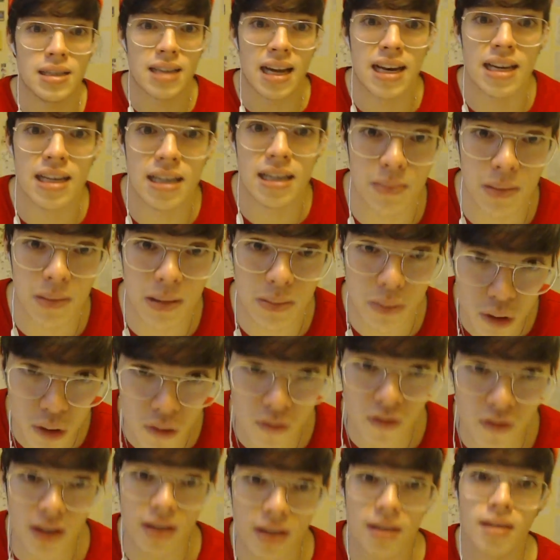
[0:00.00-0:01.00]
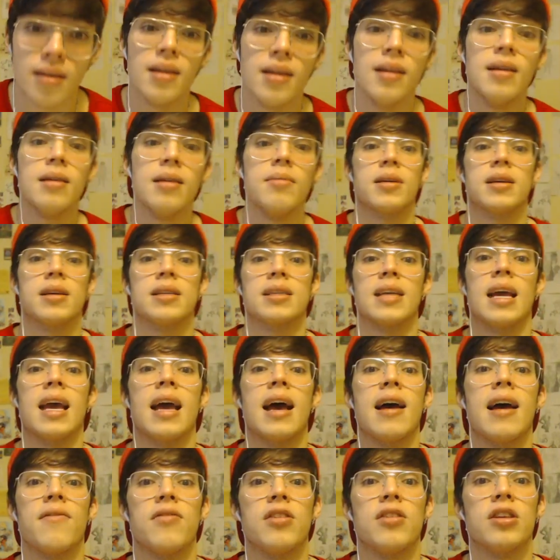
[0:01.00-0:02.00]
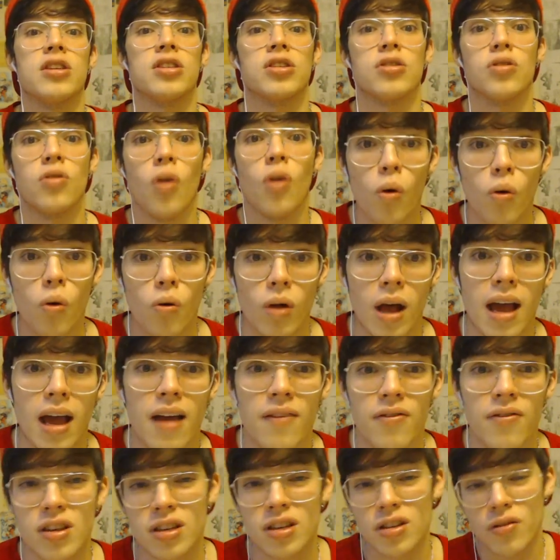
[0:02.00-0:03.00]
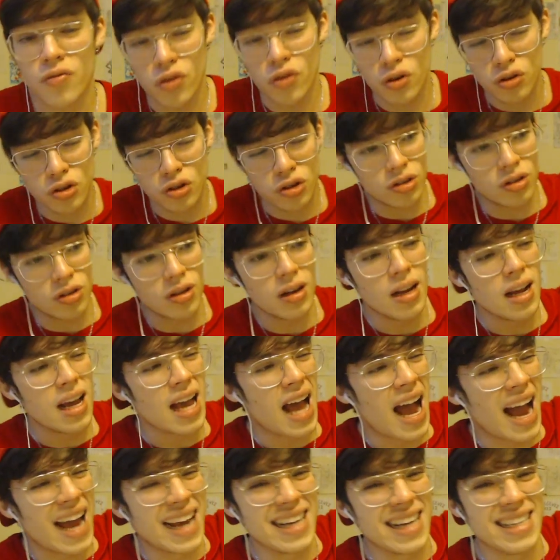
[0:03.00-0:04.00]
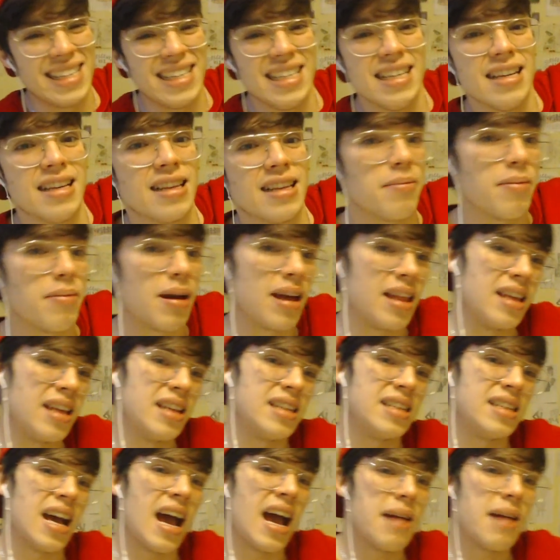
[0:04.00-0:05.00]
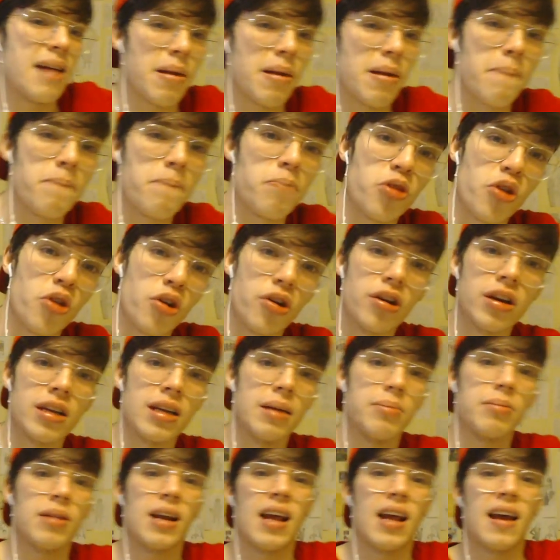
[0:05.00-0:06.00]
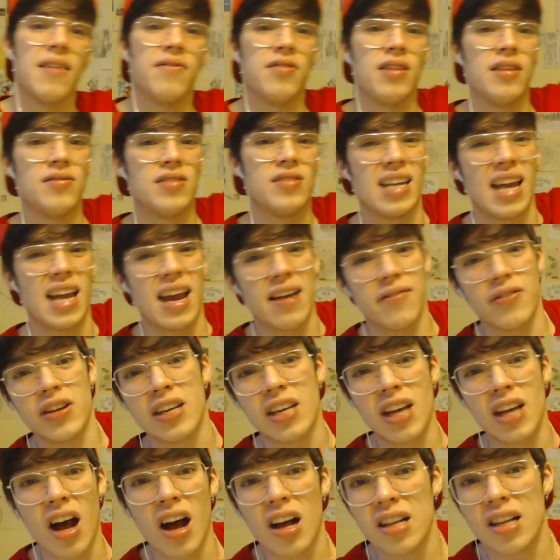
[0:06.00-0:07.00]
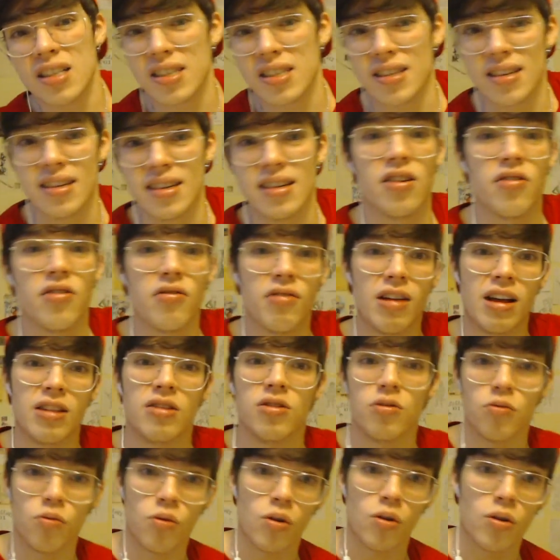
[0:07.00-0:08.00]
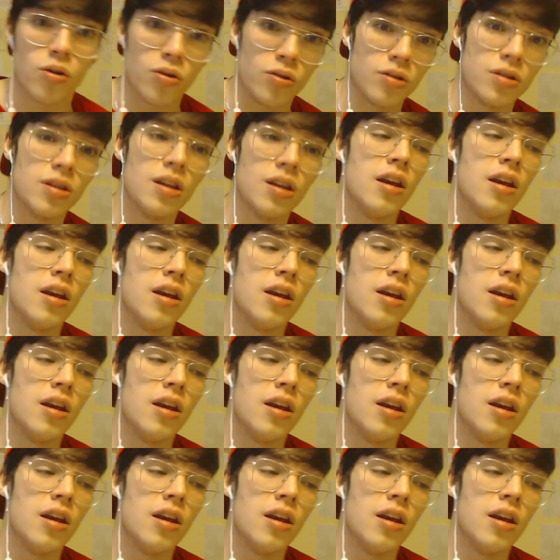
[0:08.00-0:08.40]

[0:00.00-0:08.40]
I need to be moving because I have this goal. I have this future idea that by the time I'm 30, I'm going to have lived in every continent around the world